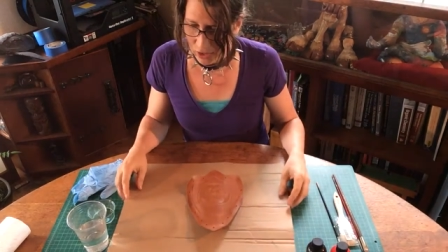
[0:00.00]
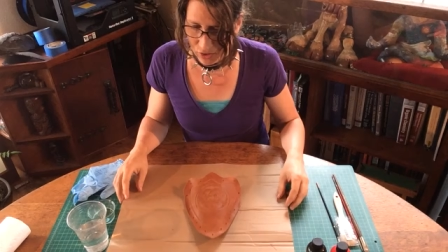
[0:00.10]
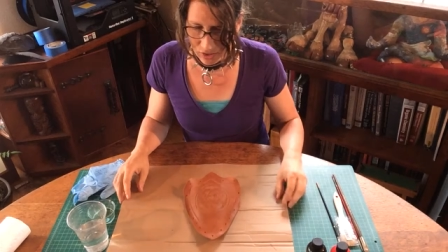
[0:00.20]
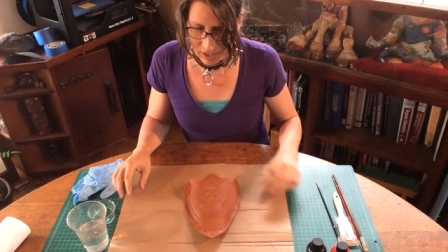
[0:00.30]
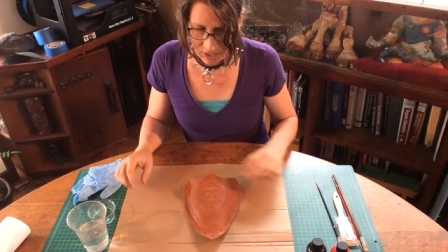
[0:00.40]

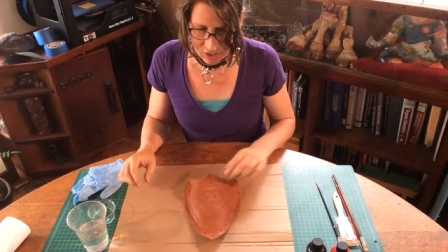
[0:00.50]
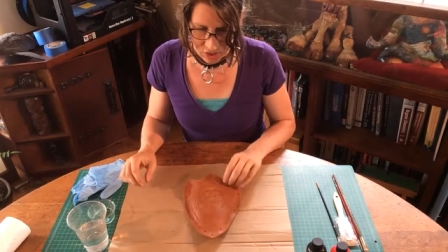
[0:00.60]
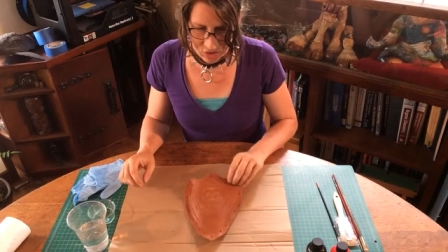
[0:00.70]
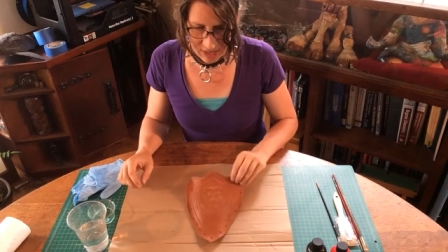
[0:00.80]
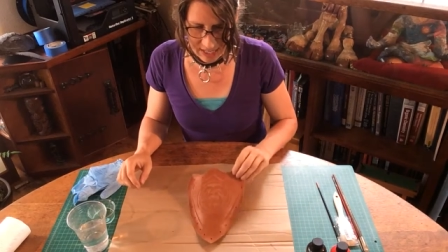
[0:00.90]
So you're not
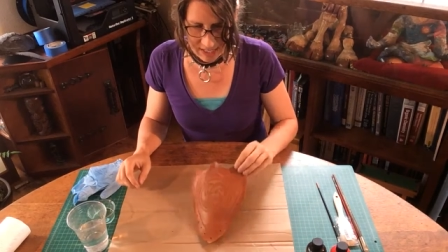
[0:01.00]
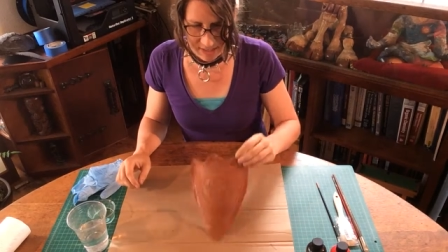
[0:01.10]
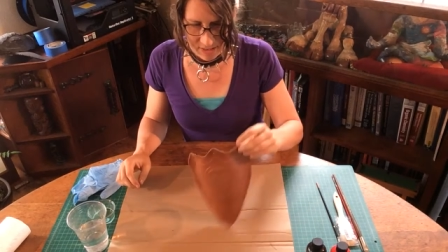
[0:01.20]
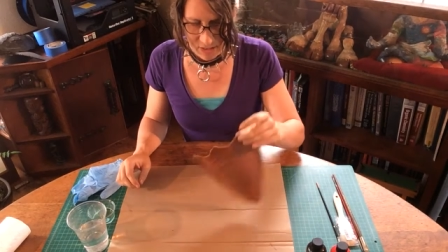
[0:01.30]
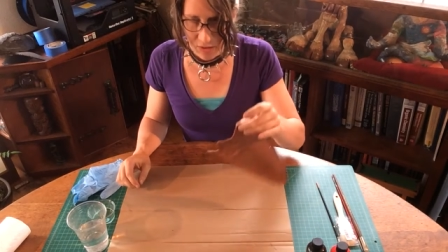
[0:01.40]
just trying to,
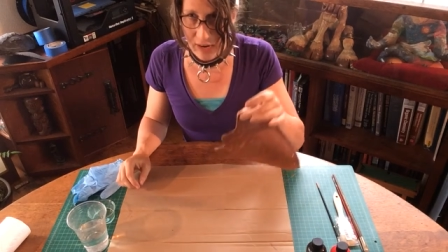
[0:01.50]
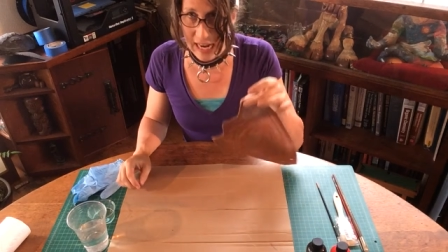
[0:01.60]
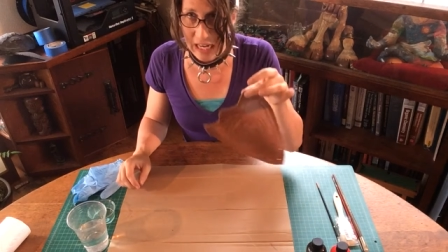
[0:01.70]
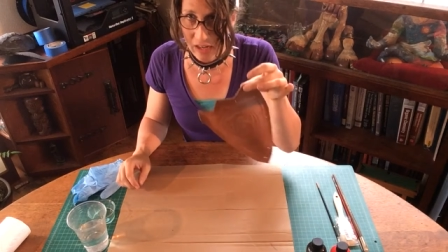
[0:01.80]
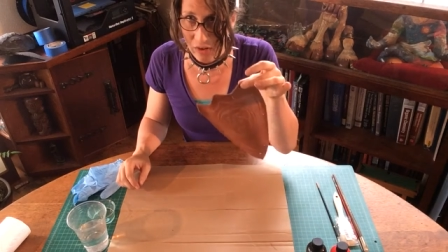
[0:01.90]
you know,
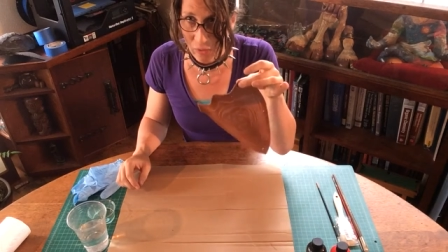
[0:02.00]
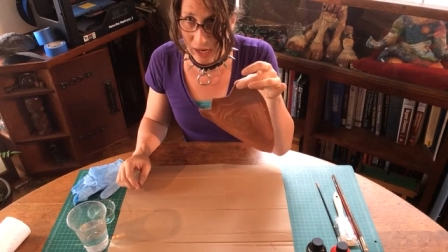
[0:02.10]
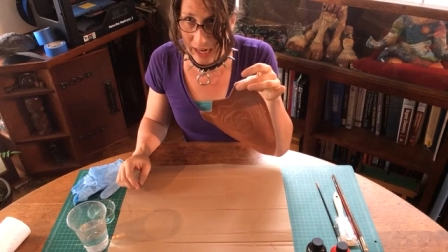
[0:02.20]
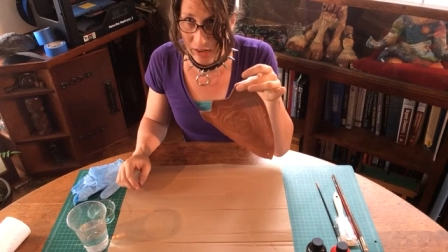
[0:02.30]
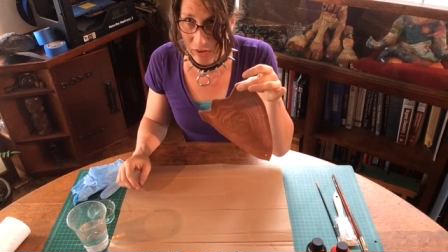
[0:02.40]
hang it on a
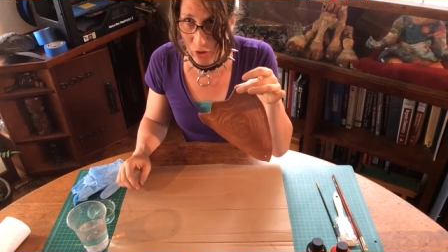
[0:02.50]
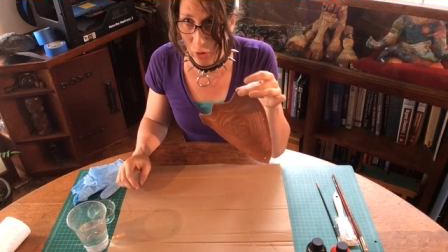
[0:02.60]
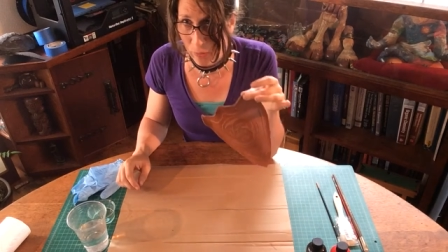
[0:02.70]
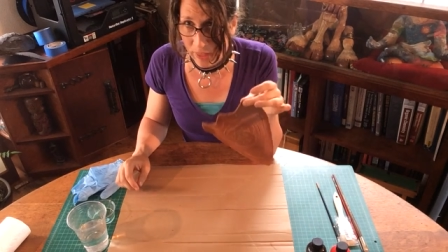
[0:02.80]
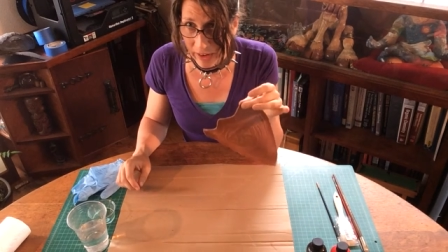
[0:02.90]
wire and
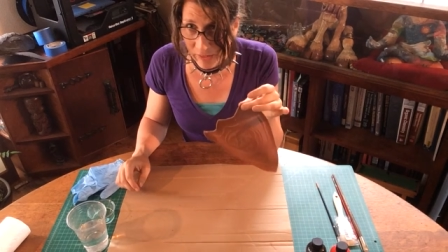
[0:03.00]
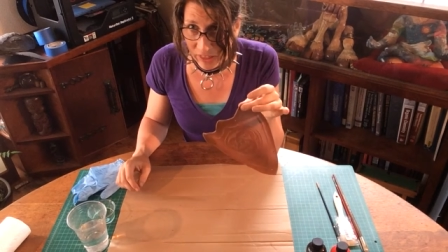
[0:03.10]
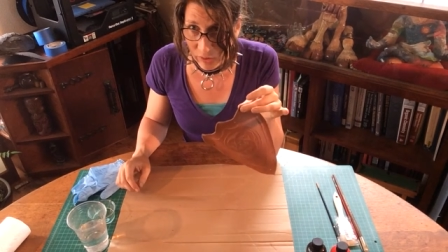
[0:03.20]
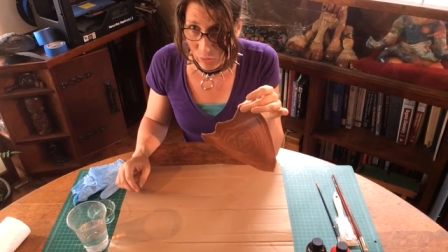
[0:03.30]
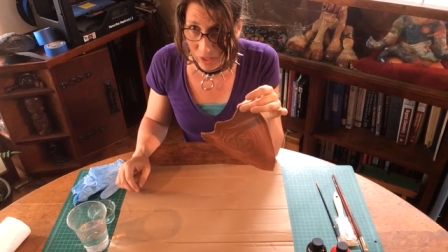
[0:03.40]
hope that
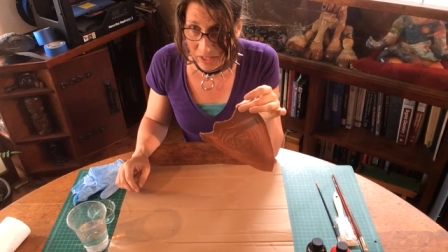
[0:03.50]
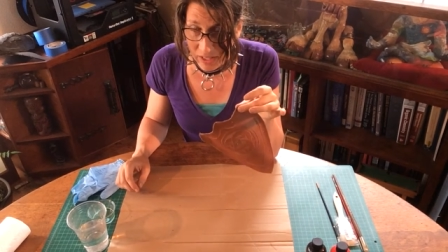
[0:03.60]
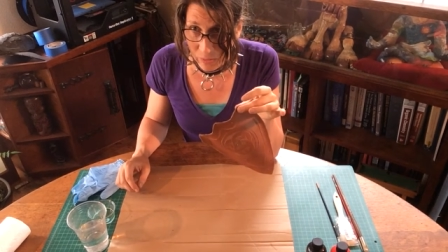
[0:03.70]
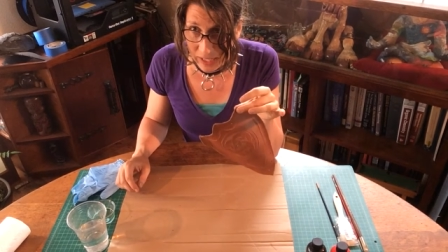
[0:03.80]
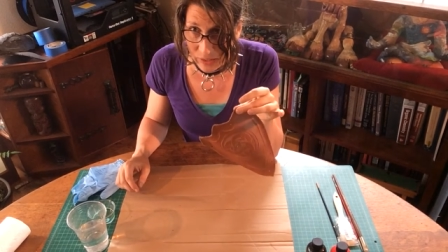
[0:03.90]
everything works
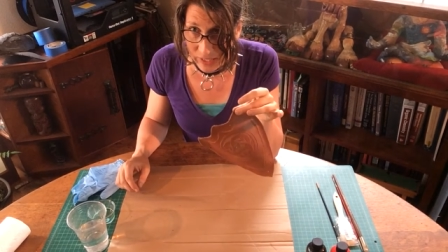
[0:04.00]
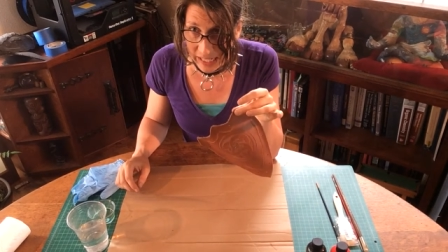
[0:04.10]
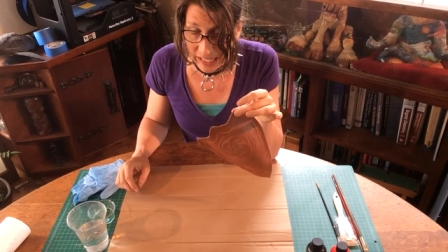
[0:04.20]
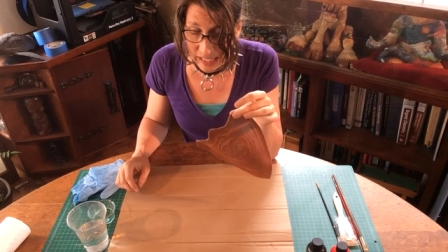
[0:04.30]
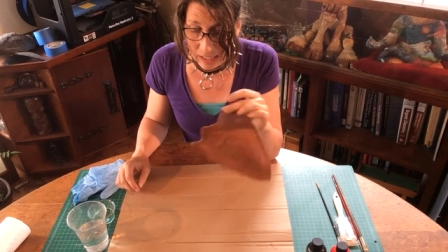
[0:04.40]
the way you
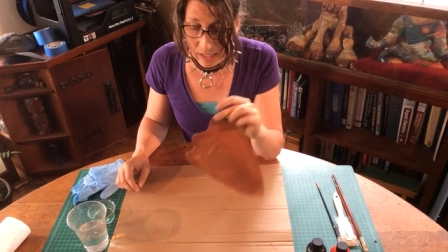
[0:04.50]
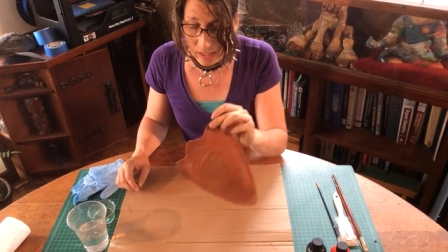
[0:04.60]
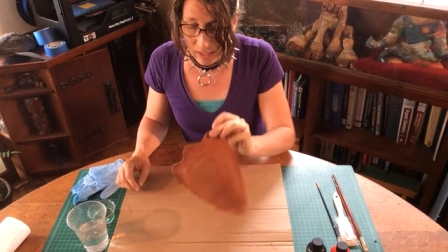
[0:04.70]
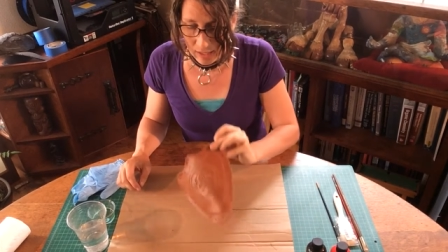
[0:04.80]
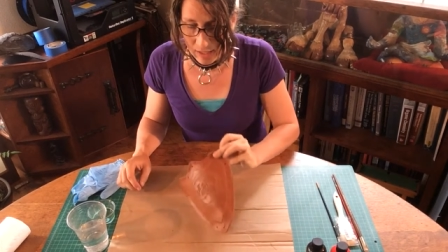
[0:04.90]
intended.
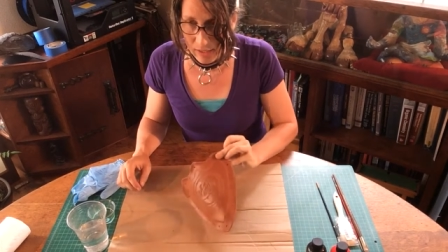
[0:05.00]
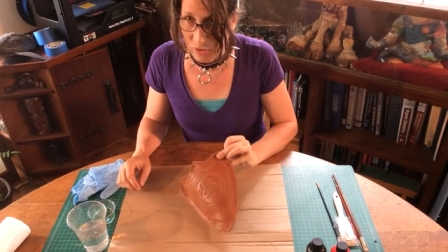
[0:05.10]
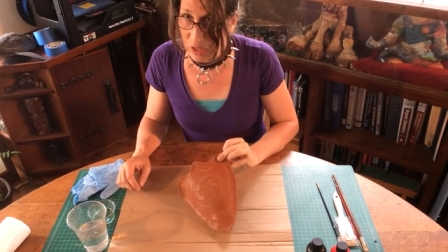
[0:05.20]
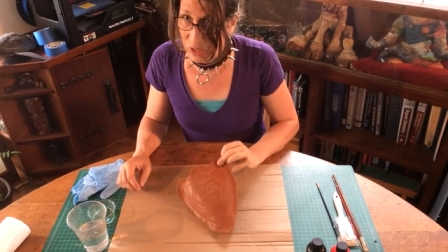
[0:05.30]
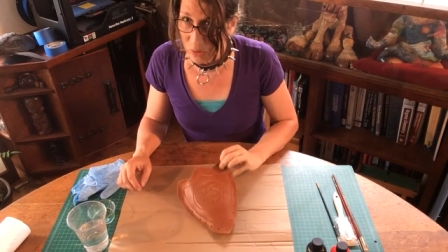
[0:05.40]
Uh,
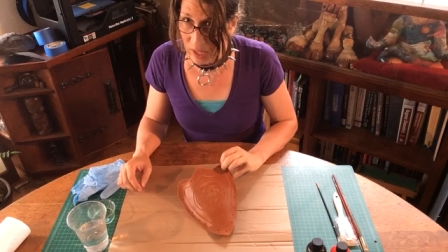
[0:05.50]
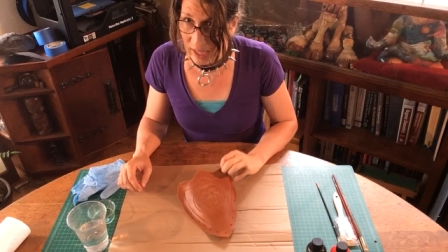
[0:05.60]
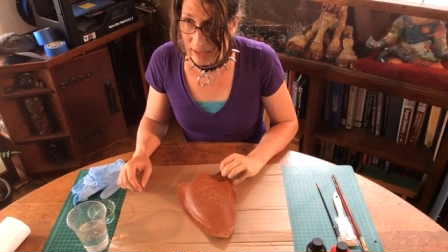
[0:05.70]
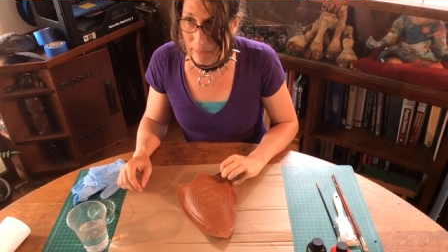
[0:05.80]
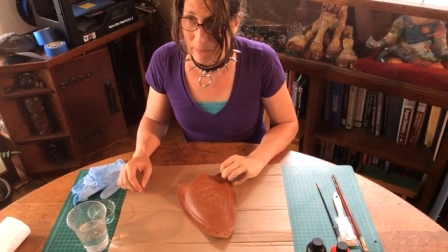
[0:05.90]
you can do that,